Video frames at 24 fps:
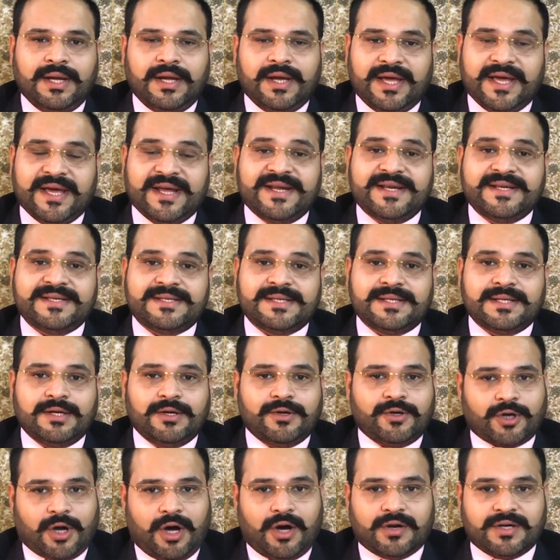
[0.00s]
Aries,
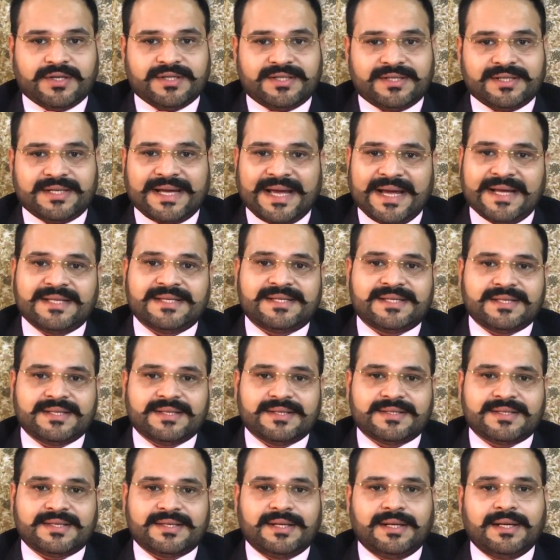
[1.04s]
Taurus,
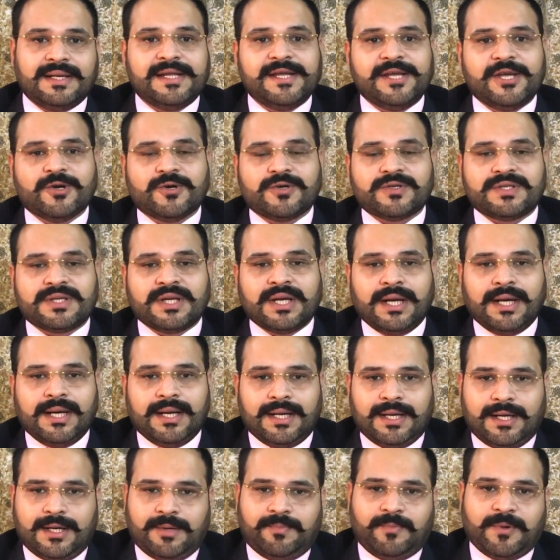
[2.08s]
Cancers, Leos,
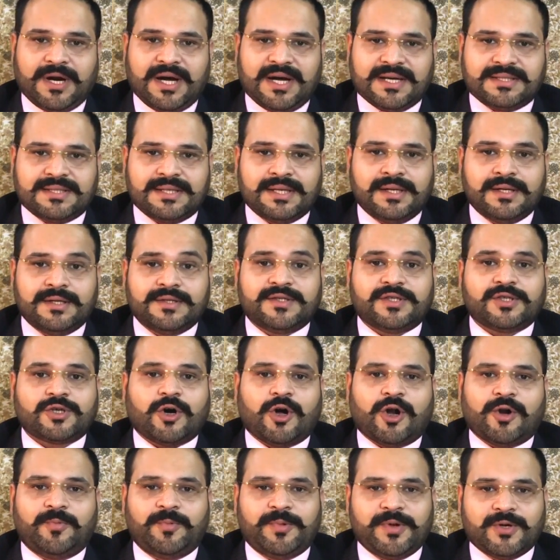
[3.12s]
Libras,
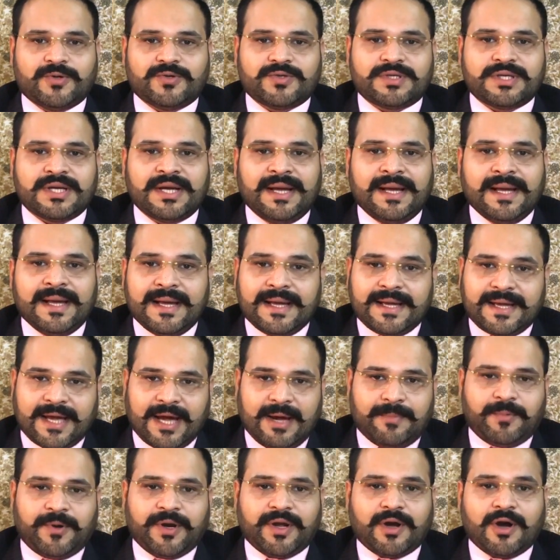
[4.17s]
Scorpios,
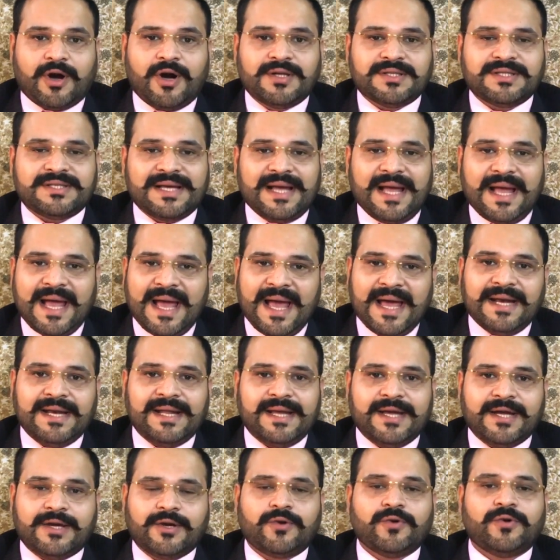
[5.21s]
Capricorns, and
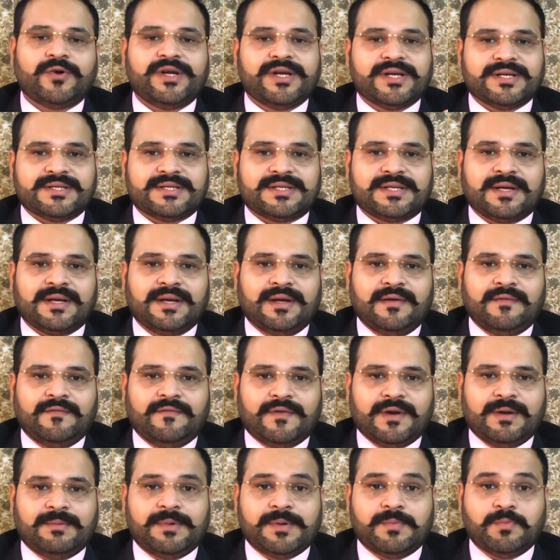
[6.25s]
Aquarians
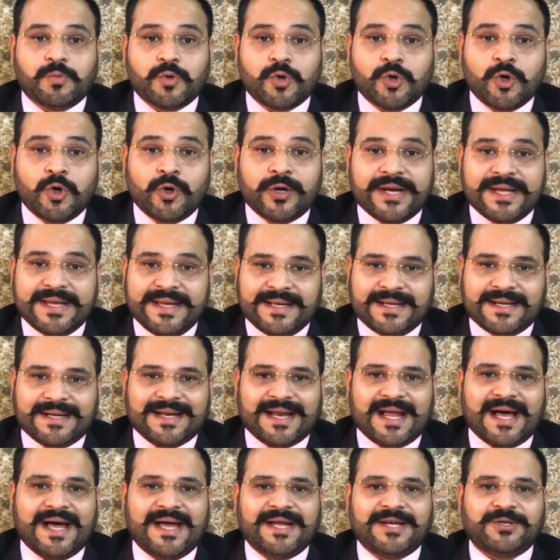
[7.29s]
will be more
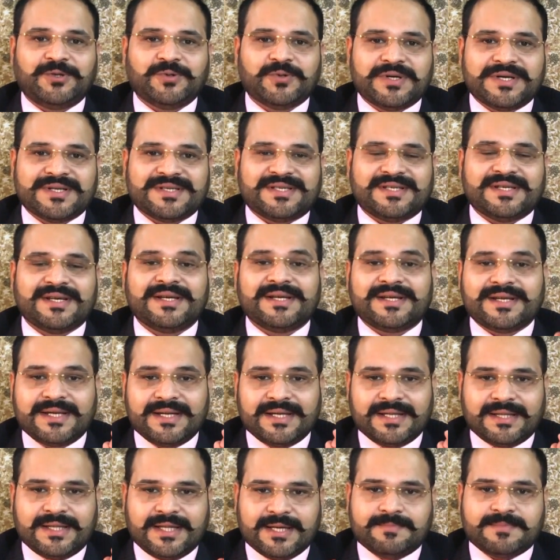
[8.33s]
inclined to
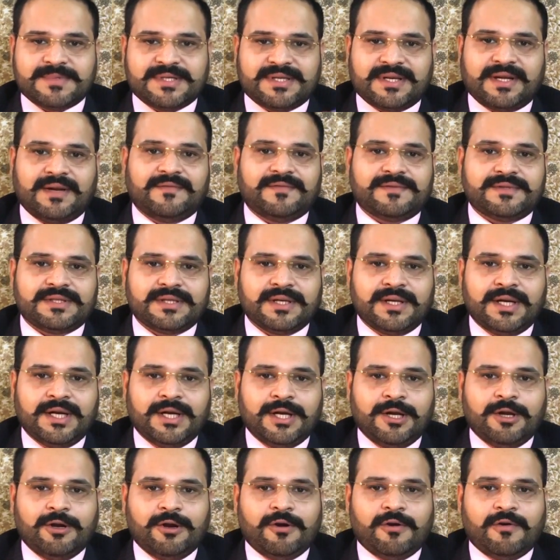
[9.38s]
asserting themselves.
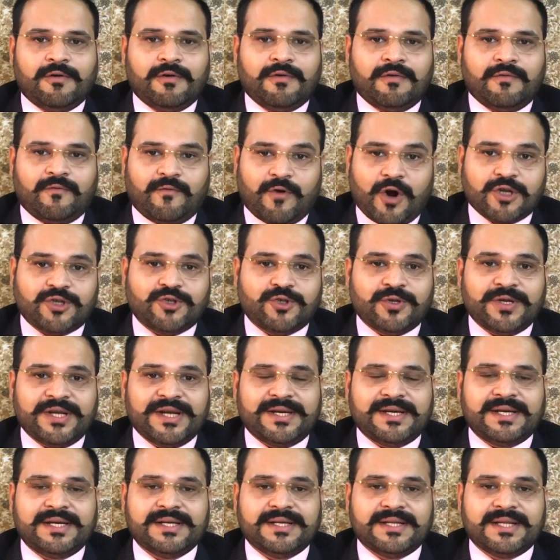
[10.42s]

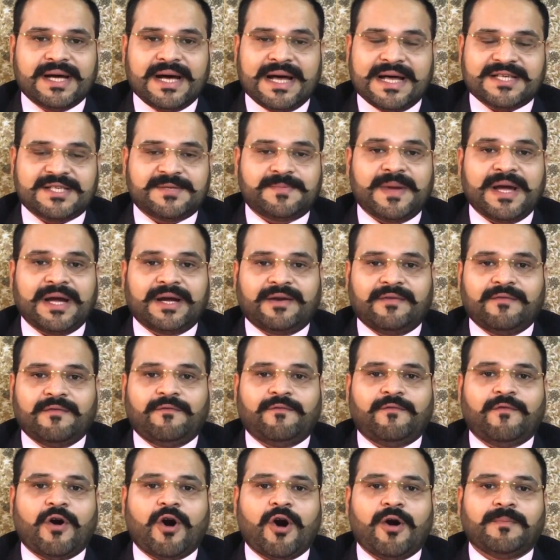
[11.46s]
Fortunately, the aspect
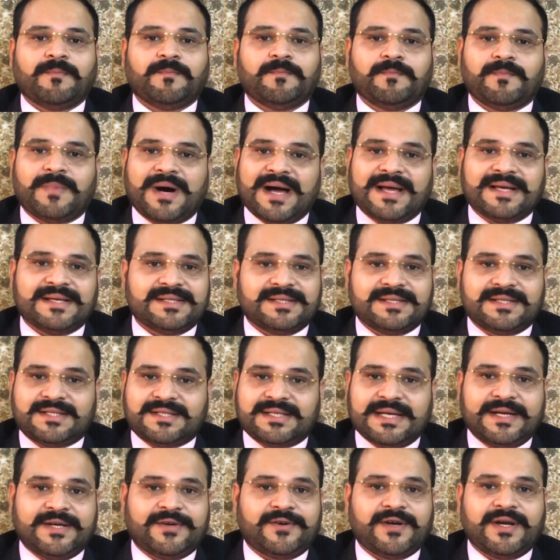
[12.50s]
formed by
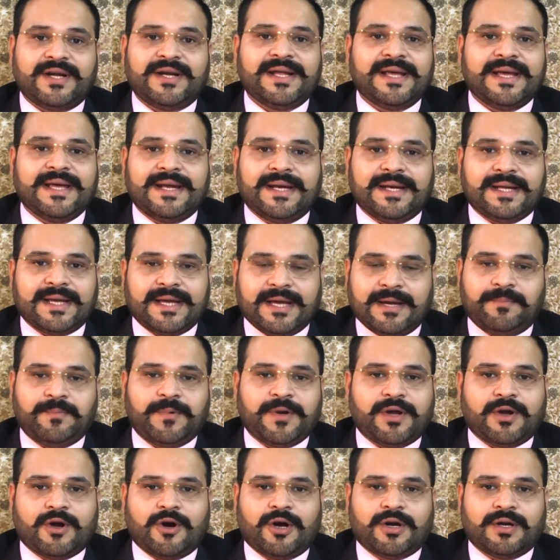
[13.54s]
Saturn in
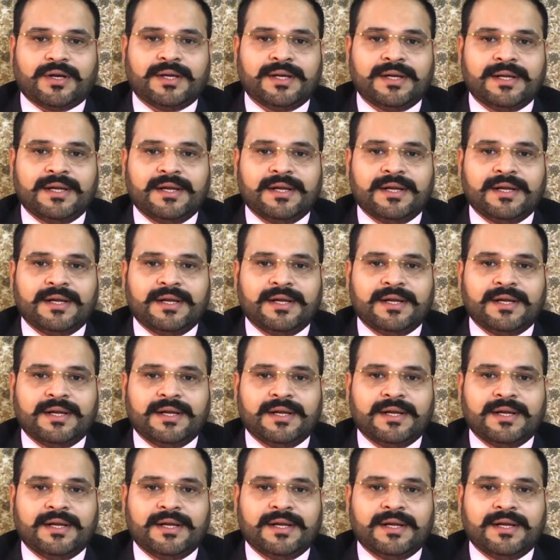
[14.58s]
Capricorn